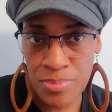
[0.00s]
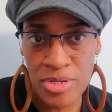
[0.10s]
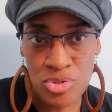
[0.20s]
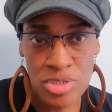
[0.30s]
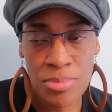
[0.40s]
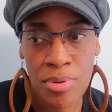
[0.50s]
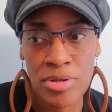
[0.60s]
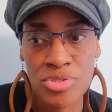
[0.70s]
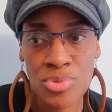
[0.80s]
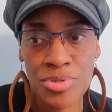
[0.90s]
specialty bra
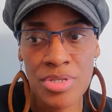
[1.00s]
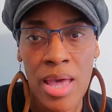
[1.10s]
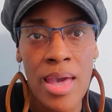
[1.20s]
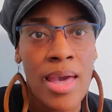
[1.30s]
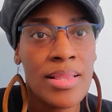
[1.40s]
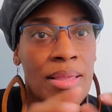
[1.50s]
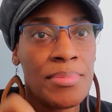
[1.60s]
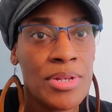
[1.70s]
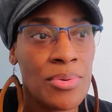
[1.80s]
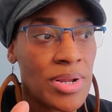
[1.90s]
stores, let
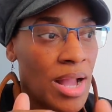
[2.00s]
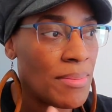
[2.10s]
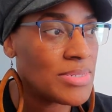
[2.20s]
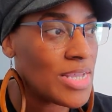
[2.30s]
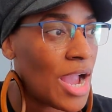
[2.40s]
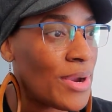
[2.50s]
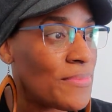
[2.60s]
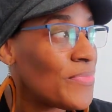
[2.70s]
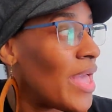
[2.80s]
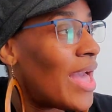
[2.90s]
me know in the comments. All
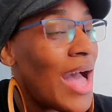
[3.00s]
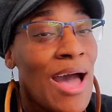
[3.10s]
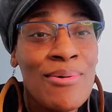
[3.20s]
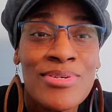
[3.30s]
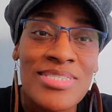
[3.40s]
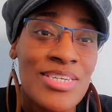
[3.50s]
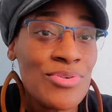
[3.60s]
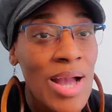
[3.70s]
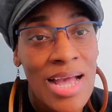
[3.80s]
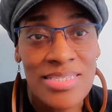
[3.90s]
right. I will see
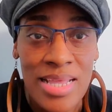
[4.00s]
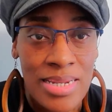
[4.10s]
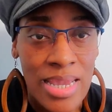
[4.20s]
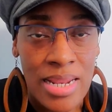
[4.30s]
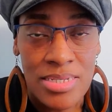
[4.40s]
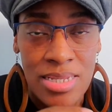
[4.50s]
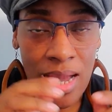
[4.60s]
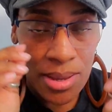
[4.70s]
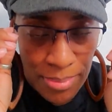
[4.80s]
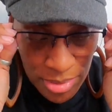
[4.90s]
you guys later, Gators.
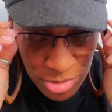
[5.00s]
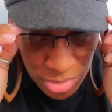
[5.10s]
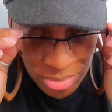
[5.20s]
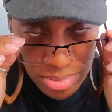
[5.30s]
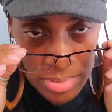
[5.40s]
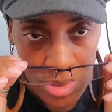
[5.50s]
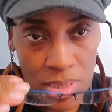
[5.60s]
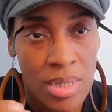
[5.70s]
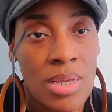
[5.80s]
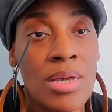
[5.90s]
I am about to
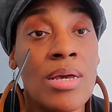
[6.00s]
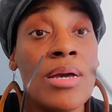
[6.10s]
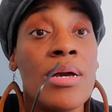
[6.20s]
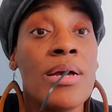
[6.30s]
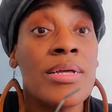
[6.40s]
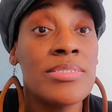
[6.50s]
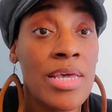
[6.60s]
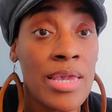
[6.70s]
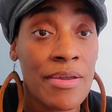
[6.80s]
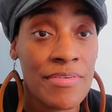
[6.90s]

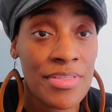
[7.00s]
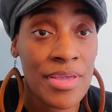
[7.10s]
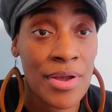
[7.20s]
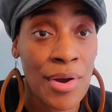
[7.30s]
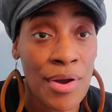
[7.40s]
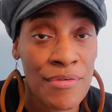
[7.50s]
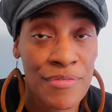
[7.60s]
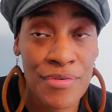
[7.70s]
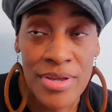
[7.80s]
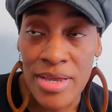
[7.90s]
take everything off.
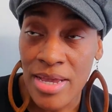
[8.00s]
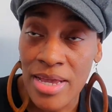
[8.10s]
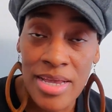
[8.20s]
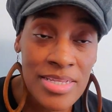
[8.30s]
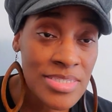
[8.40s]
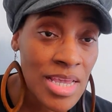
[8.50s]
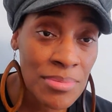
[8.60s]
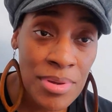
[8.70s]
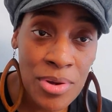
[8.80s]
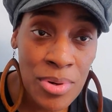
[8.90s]

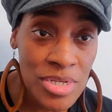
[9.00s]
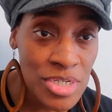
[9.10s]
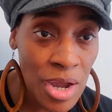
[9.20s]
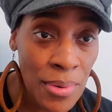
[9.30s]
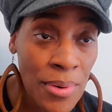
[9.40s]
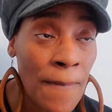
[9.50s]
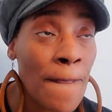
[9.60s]
Take me a quick shower.